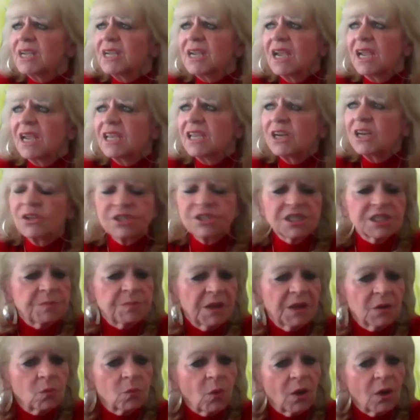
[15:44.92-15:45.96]
You know, just
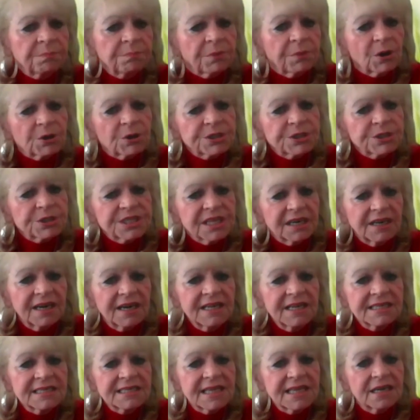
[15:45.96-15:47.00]
being one person.
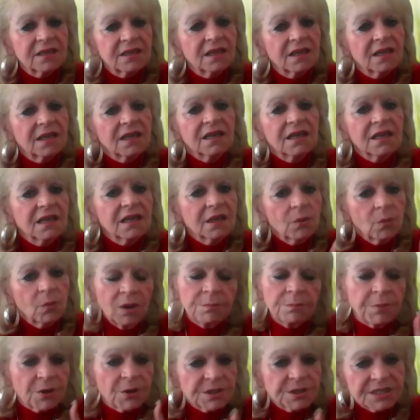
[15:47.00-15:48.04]
And he said, one
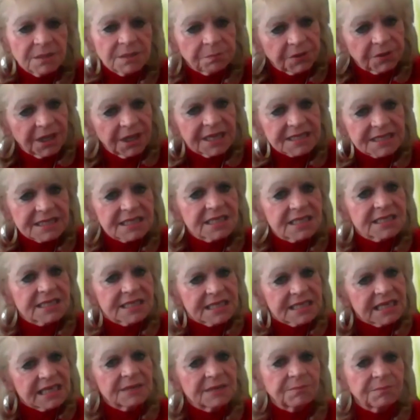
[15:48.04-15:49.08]
person plants the
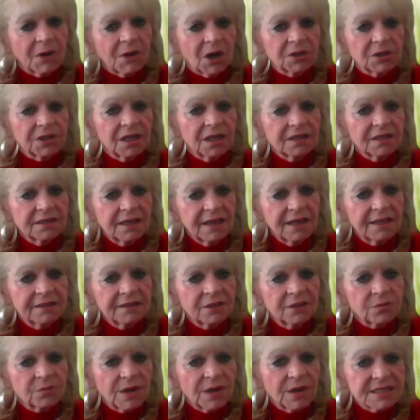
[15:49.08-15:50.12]
seed, Marla, and
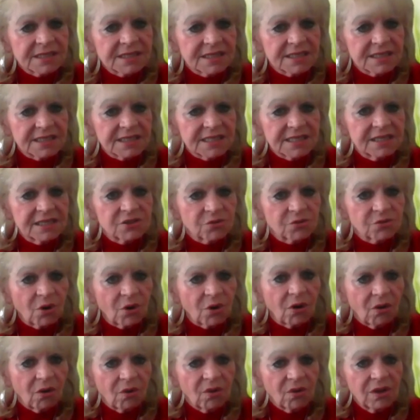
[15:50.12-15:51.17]
the rest the seeds
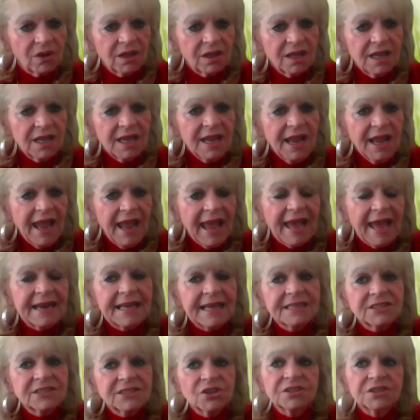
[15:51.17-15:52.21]
grow. And
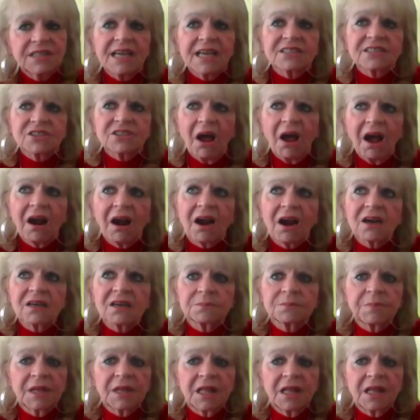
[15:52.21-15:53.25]
I took that to heart
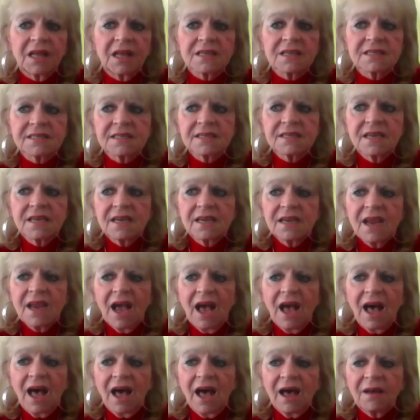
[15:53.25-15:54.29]
because,
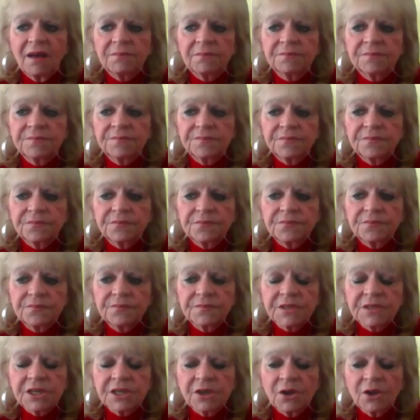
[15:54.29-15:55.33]
um,
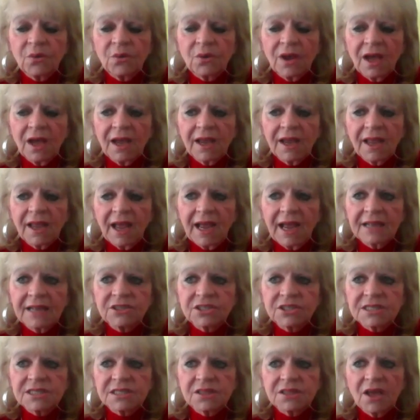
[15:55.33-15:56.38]
you know, I, I
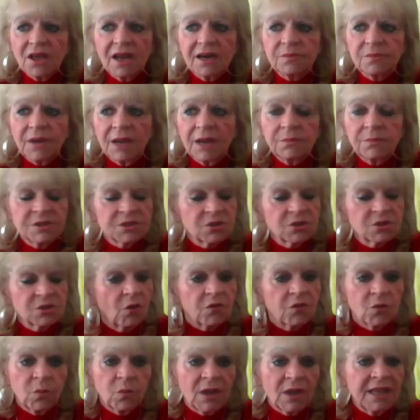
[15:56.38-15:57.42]
just thought it, I was
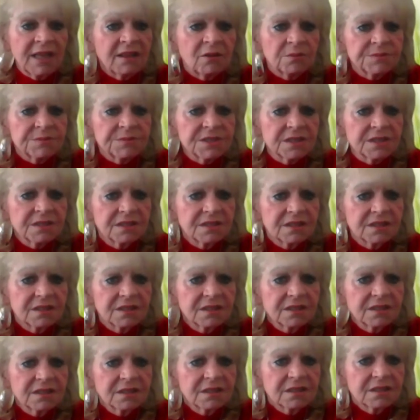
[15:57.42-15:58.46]
overwhelmed.
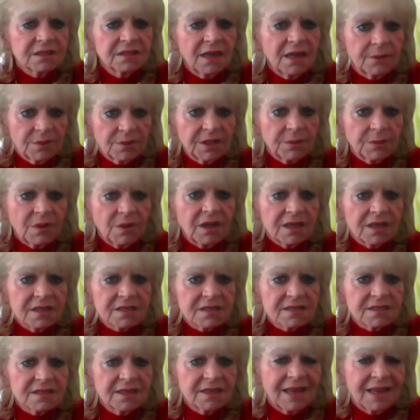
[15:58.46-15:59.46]
I really was.